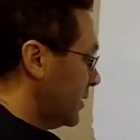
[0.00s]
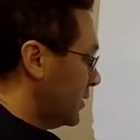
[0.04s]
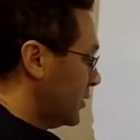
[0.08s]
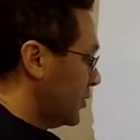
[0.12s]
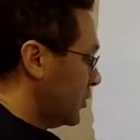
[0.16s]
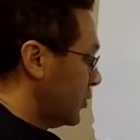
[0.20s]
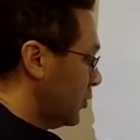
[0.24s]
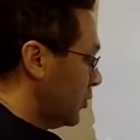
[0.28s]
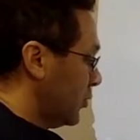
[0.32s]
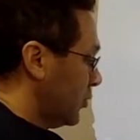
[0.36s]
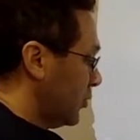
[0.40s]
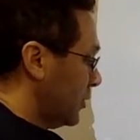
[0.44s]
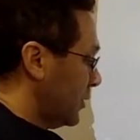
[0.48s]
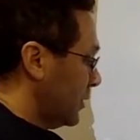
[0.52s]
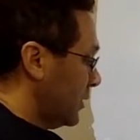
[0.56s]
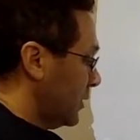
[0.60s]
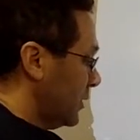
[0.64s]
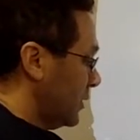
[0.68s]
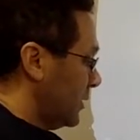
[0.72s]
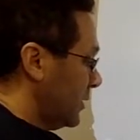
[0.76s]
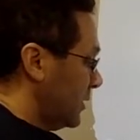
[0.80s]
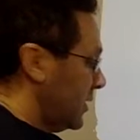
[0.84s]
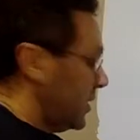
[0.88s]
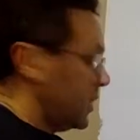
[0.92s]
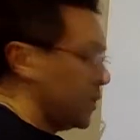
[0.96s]
So
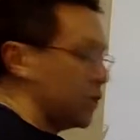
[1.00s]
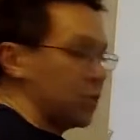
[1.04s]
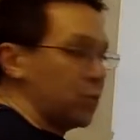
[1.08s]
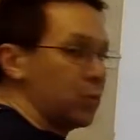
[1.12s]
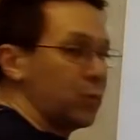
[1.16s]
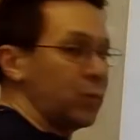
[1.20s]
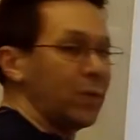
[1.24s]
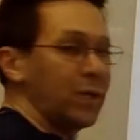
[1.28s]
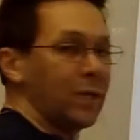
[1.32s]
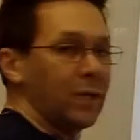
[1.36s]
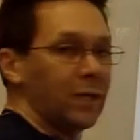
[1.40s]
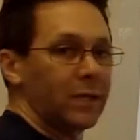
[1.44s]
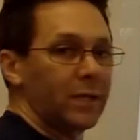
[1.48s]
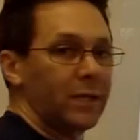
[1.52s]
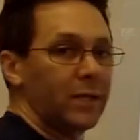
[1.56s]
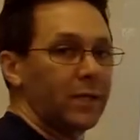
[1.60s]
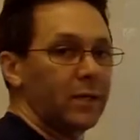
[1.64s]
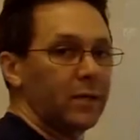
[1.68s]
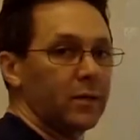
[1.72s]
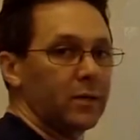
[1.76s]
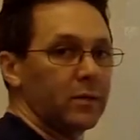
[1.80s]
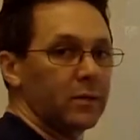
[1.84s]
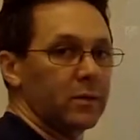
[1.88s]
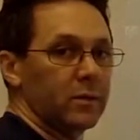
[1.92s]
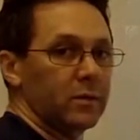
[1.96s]
this wheel
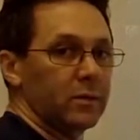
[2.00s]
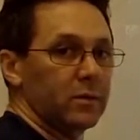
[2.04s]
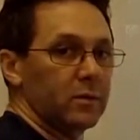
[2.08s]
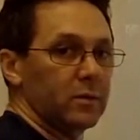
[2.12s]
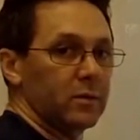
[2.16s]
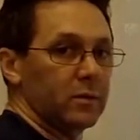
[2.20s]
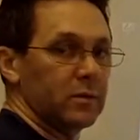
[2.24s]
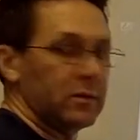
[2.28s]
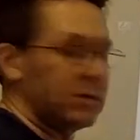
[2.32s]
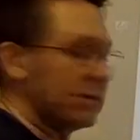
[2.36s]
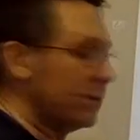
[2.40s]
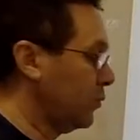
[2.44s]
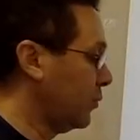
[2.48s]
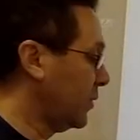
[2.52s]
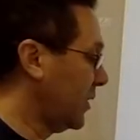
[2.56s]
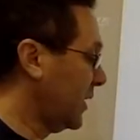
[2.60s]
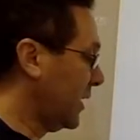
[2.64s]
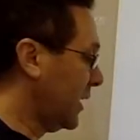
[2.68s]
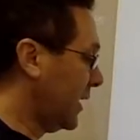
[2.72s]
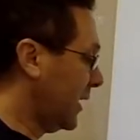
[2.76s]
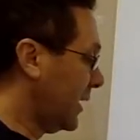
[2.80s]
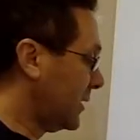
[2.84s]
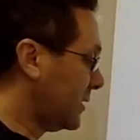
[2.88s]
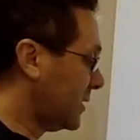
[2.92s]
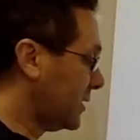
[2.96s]
here, when
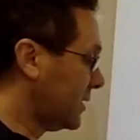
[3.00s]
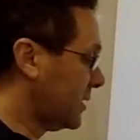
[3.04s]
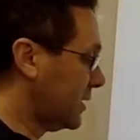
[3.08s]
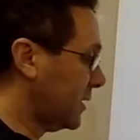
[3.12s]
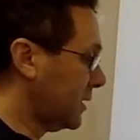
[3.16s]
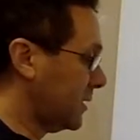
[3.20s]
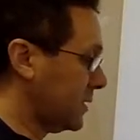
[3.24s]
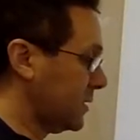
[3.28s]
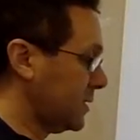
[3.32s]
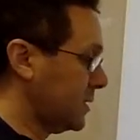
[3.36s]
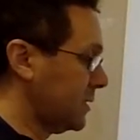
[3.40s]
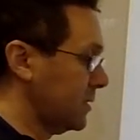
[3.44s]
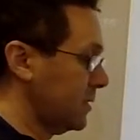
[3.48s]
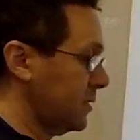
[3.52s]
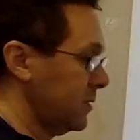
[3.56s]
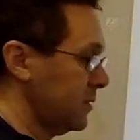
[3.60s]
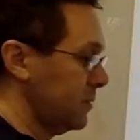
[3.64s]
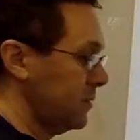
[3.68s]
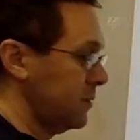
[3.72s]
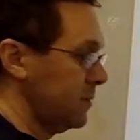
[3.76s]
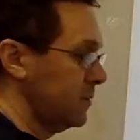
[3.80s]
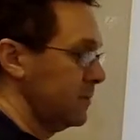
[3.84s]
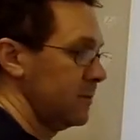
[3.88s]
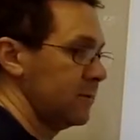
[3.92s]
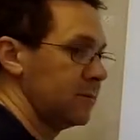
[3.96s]
it hits this
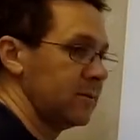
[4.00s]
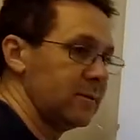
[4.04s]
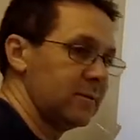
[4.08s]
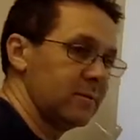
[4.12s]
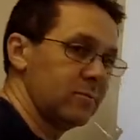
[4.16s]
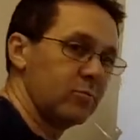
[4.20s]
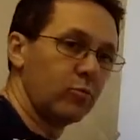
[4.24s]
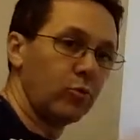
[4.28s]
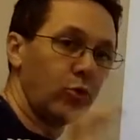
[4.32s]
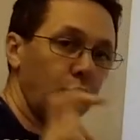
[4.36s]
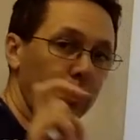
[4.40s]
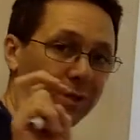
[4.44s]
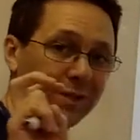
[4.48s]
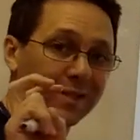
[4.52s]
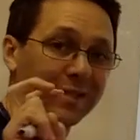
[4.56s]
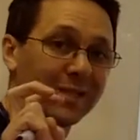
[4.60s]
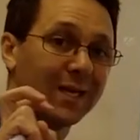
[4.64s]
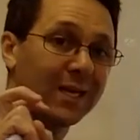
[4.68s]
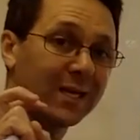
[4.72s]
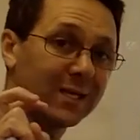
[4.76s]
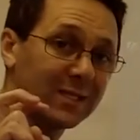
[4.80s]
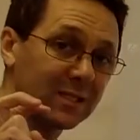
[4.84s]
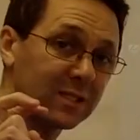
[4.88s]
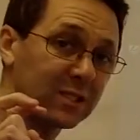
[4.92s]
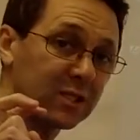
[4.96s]
more
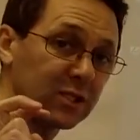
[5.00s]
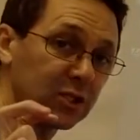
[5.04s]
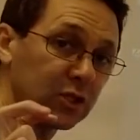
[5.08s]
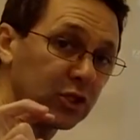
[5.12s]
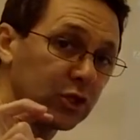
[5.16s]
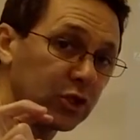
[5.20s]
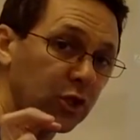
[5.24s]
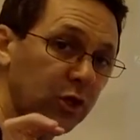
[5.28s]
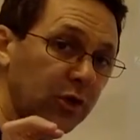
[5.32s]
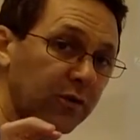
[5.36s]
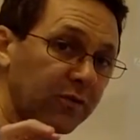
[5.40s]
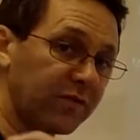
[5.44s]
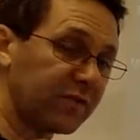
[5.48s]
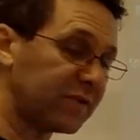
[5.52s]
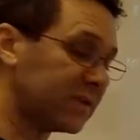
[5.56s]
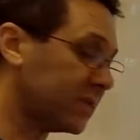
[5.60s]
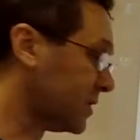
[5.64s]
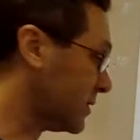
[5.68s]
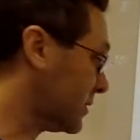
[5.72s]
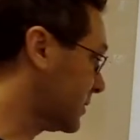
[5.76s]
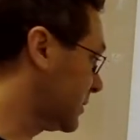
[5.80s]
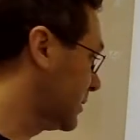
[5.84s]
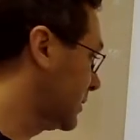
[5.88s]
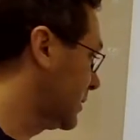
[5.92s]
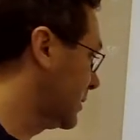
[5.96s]
dense
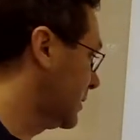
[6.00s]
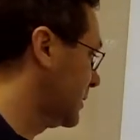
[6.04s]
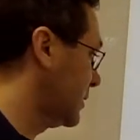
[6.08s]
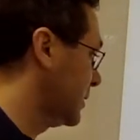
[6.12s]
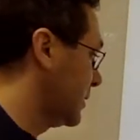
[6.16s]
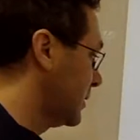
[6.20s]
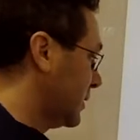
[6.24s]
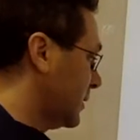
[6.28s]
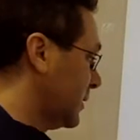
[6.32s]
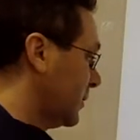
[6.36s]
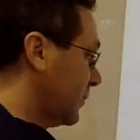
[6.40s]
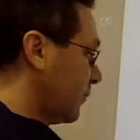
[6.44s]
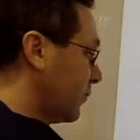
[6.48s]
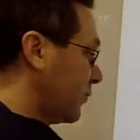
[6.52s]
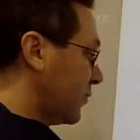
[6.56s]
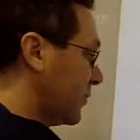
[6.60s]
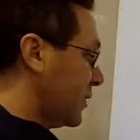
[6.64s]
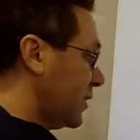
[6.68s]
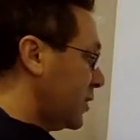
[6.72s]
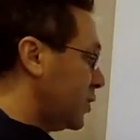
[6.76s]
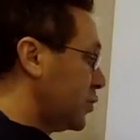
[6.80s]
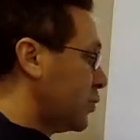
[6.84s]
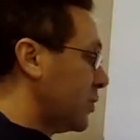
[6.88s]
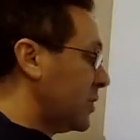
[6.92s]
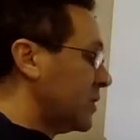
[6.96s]
surface,
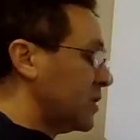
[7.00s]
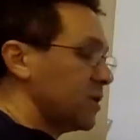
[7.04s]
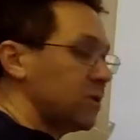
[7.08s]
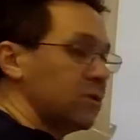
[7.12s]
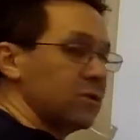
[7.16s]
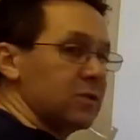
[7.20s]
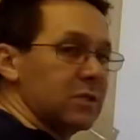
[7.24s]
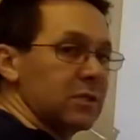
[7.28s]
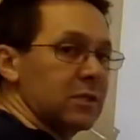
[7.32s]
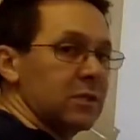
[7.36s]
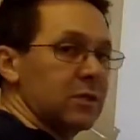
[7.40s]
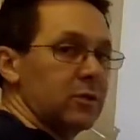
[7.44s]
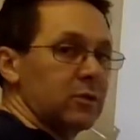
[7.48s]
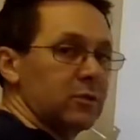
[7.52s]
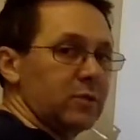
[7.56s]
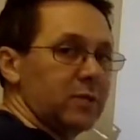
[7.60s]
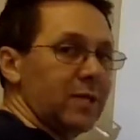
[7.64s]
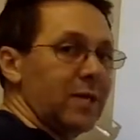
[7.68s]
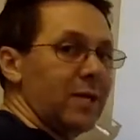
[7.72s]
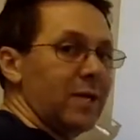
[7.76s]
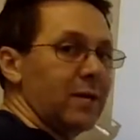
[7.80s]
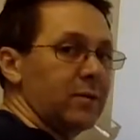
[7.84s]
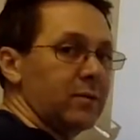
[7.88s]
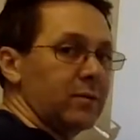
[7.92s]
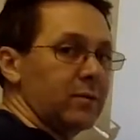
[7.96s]
this wants to slow
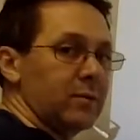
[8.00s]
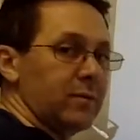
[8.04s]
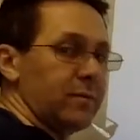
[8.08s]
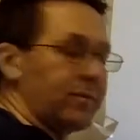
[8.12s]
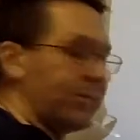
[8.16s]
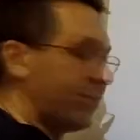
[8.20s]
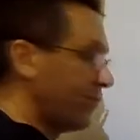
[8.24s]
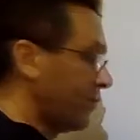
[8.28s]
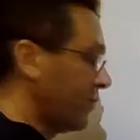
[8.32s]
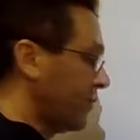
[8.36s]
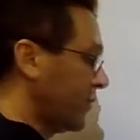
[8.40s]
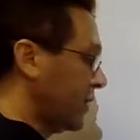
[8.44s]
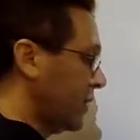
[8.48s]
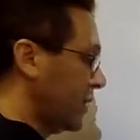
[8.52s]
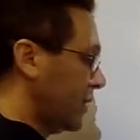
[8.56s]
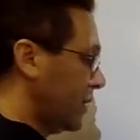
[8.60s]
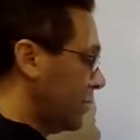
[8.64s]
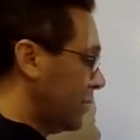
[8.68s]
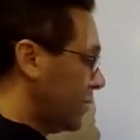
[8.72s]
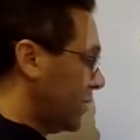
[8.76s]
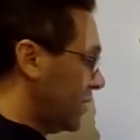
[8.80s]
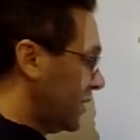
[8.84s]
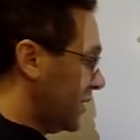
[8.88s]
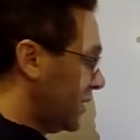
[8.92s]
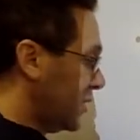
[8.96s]
down,
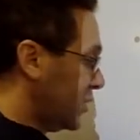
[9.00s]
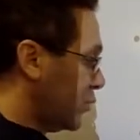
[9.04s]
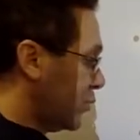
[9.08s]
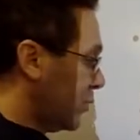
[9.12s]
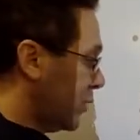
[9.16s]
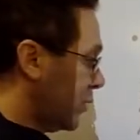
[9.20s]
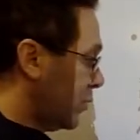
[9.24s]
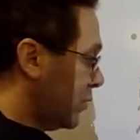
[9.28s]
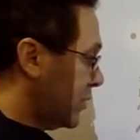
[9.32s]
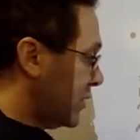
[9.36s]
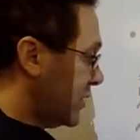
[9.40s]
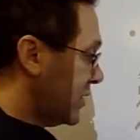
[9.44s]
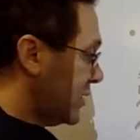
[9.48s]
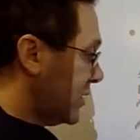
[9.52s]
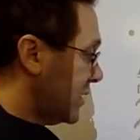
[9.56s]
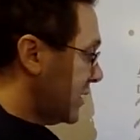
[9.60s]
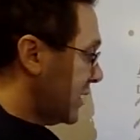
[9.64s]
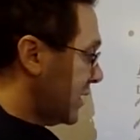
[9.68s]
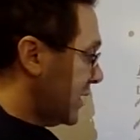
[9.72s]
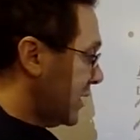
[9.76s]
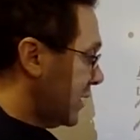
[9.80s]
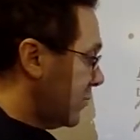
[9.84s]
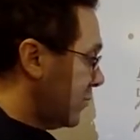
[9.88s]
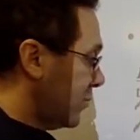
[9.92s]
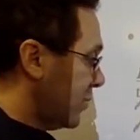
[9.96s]
but this one wants to
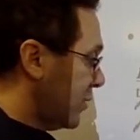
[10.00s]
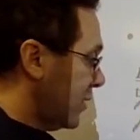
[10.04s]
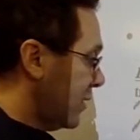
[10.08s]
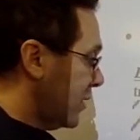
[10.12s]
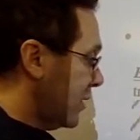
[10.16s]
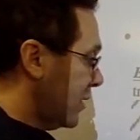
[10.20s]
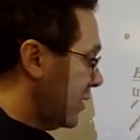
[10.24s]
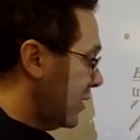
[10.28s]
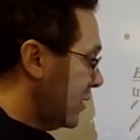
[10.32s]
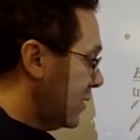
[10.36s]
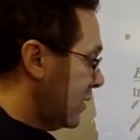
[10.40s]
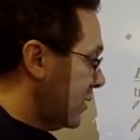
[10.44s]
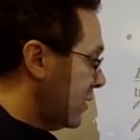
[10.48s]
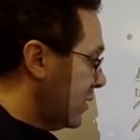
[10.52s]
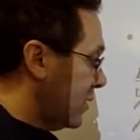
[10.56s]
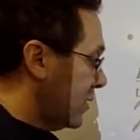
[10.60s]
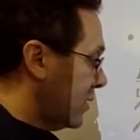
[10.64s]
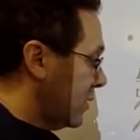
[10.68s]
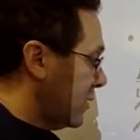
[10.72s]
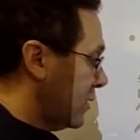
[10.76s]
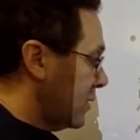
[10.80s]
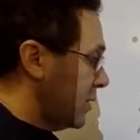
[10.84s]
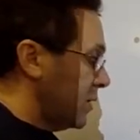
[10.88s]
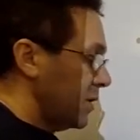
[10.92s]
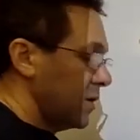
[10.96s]
keep
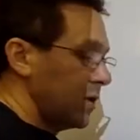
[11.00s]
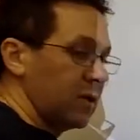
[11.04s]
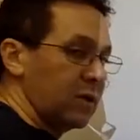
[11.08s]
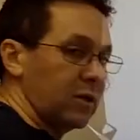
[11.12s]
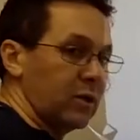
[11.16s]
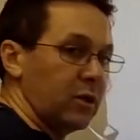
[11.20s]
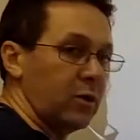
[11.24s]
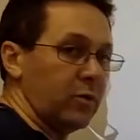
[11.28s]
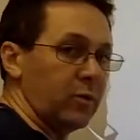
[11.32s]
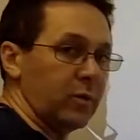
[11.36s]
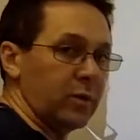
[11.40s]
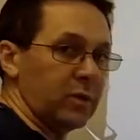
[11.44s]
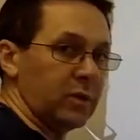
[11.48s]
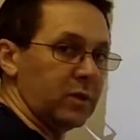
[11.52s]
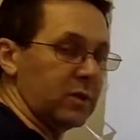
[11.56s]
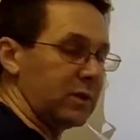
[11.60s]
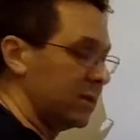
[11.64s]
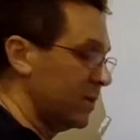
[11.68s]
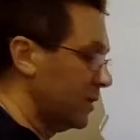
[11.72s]
going.